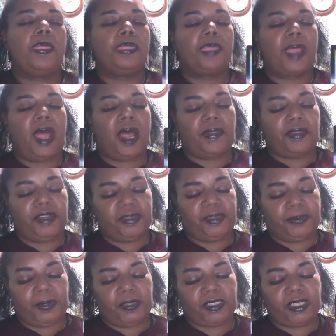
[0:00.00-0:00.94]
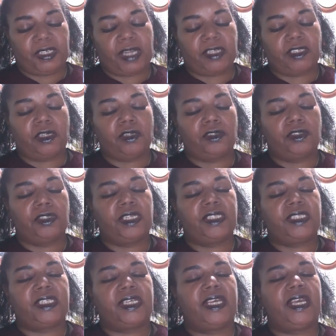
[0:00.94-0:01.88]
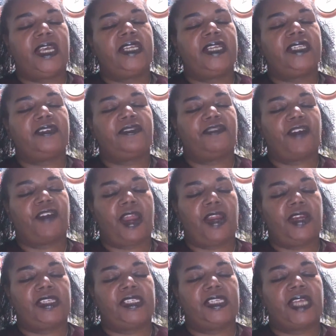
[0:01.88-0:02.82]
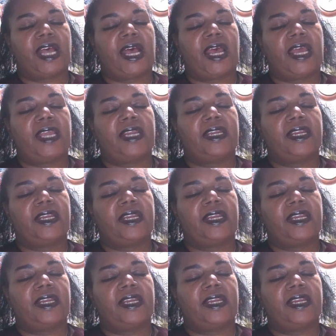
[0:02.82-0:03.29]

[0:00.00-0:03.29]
Now, this person I told you as again is a fire sign,